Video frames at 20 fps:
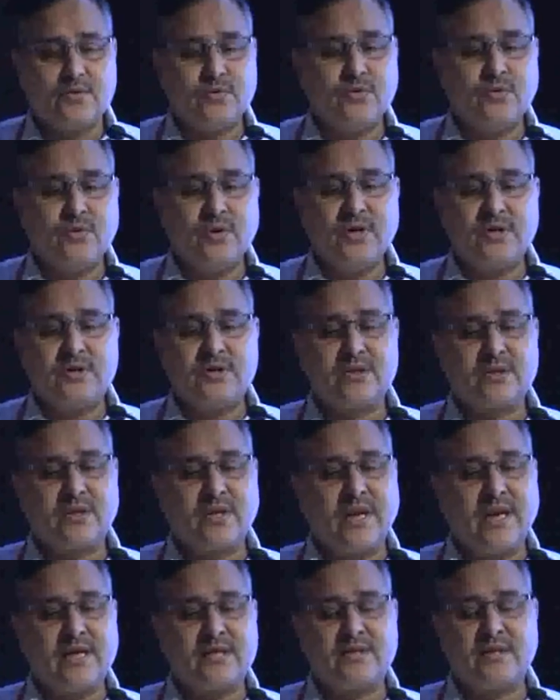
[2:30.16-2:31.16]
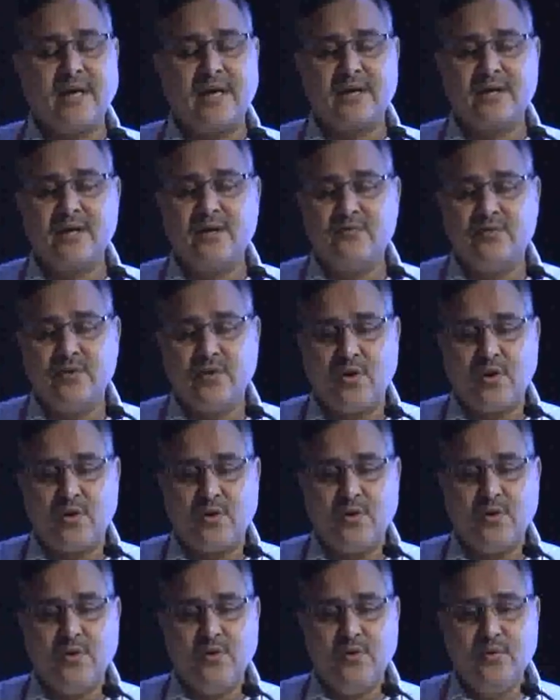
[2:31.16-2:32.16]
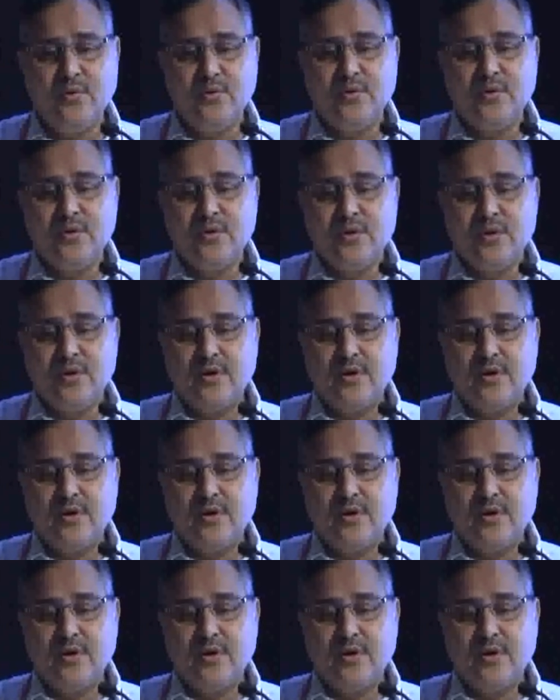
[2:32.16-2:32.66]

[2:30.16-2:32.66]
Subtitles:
So, itch-scratch cycle we all know.